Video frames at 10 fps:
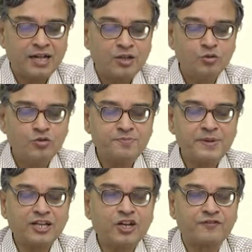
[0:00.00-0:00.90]
use
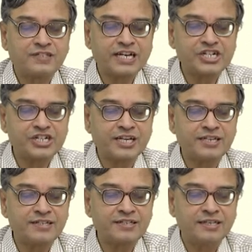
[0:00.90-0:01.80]
method of
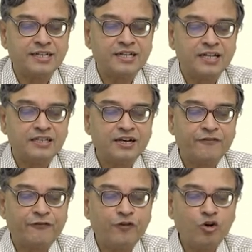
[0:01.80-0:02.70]
sections, the
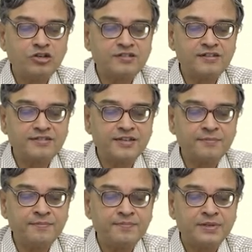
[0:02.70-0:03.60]
force
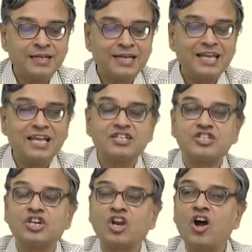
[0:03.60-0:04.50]
system
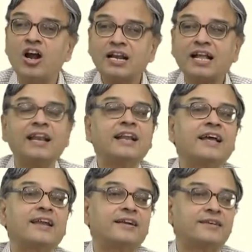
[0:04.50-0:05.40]
is not
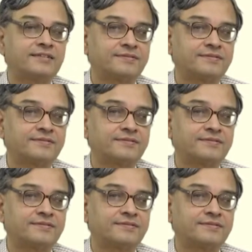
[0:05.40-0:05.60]
concurrent.